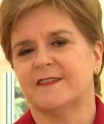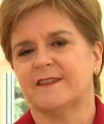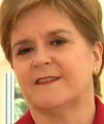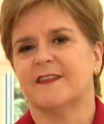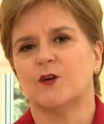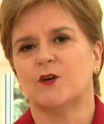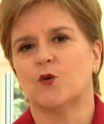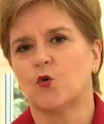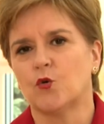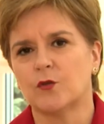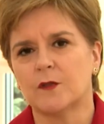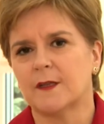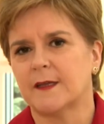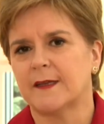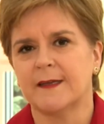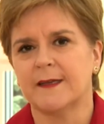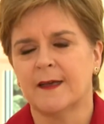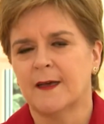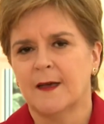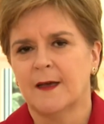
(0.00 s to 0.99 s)
It's the
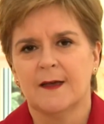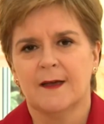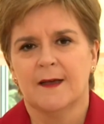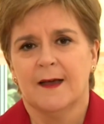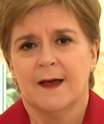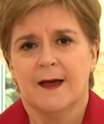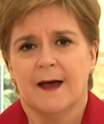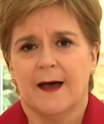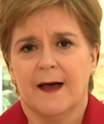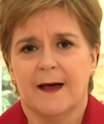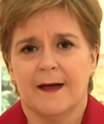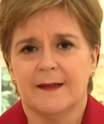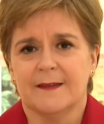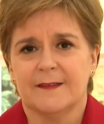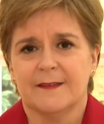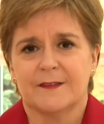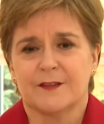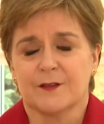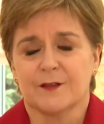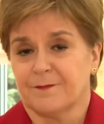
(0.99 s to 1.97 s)
only
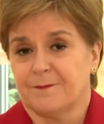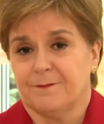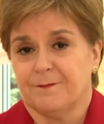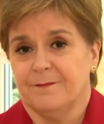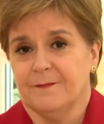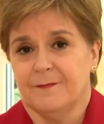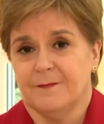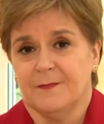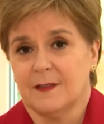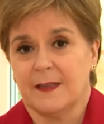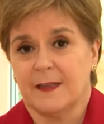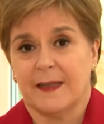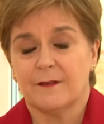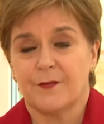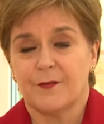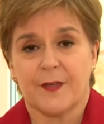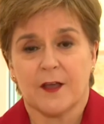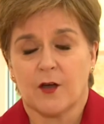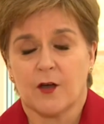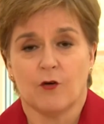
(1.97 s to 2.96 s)
sort of
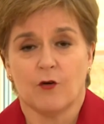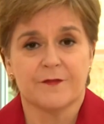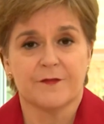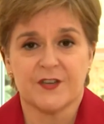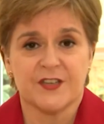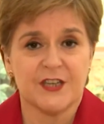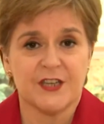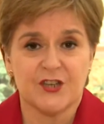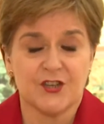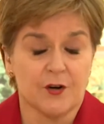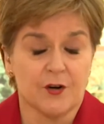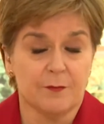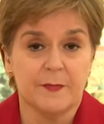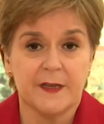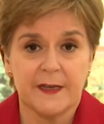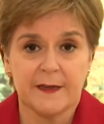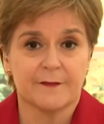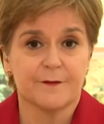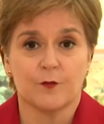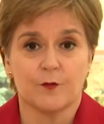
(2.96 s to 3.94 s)
lengthy conversation or
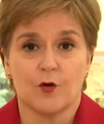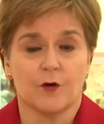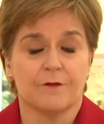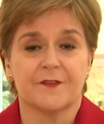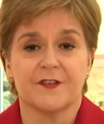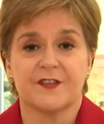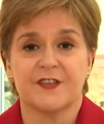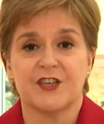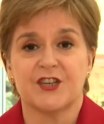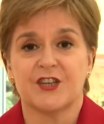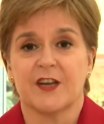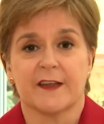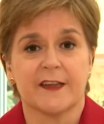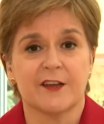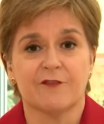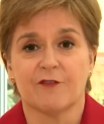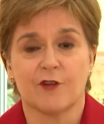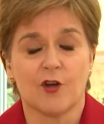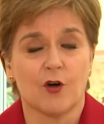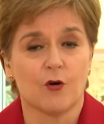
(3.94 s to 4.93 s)
meaningful conversation I
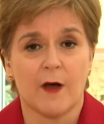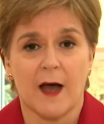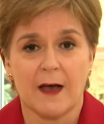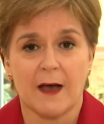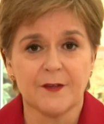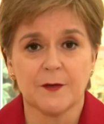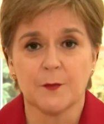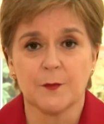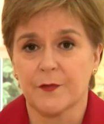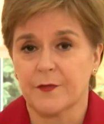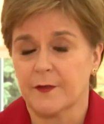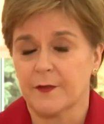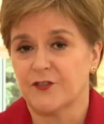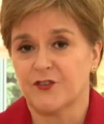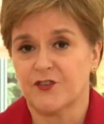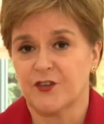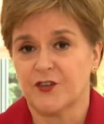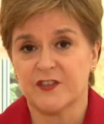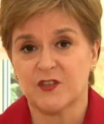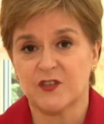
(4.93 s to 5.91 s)
can recall having with
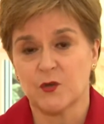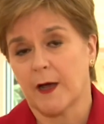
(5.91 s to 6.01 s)
Liz Truss,